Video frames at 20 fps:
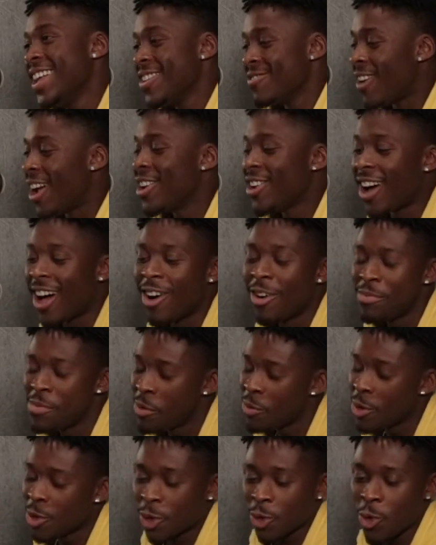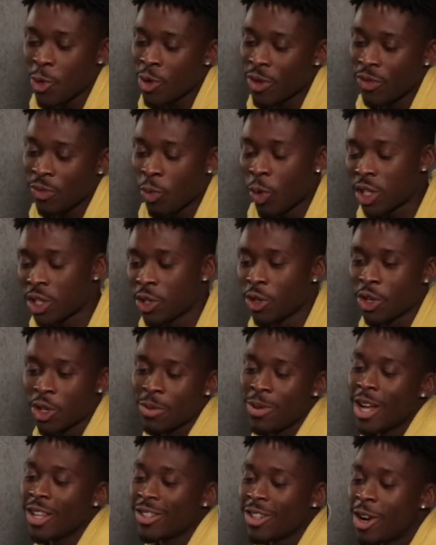But no, I mean, what's so good
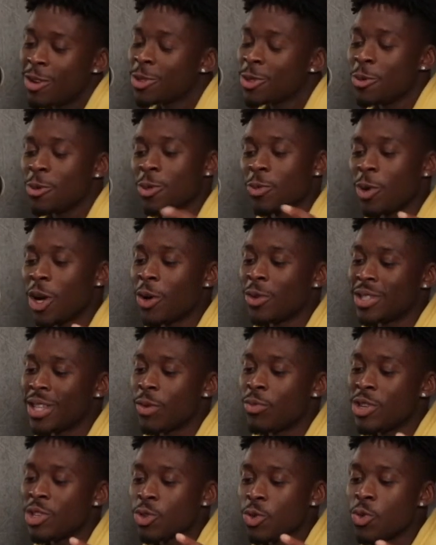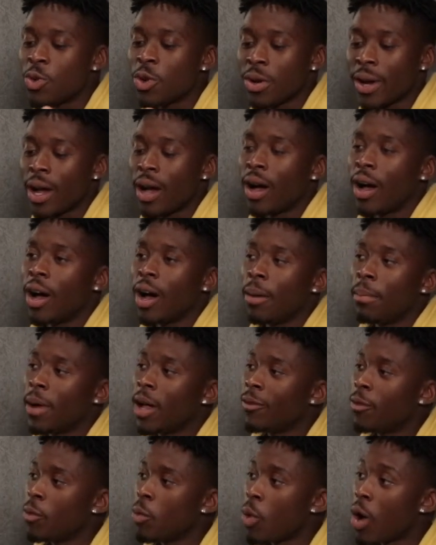about drama school as well is that we do create a hub
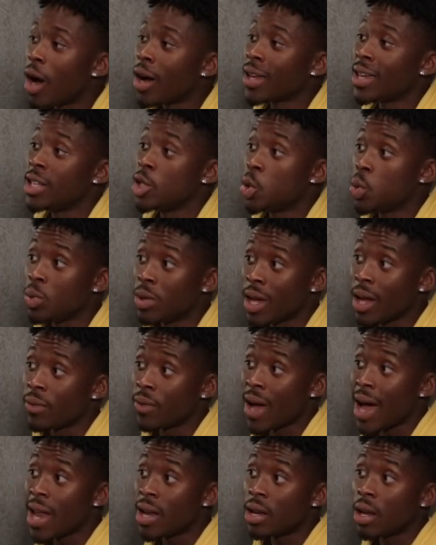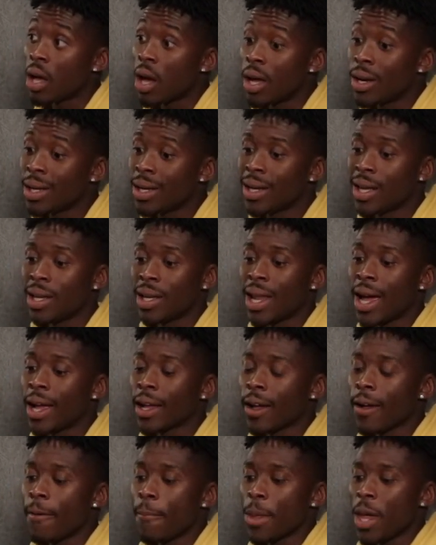of working together and learning. And
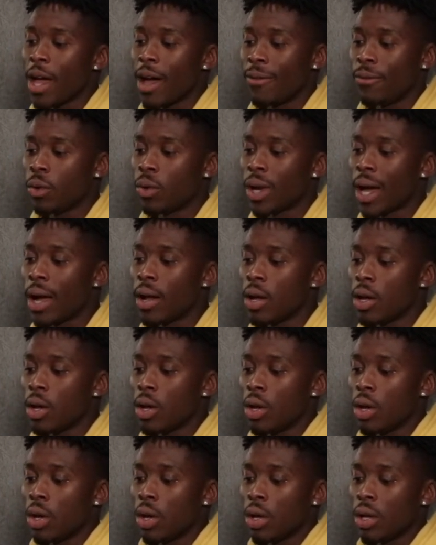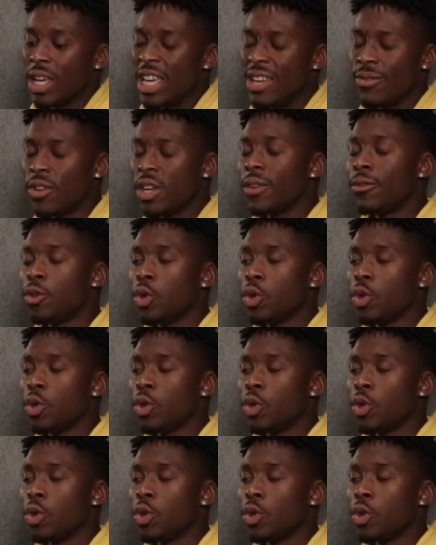like, I feel like even if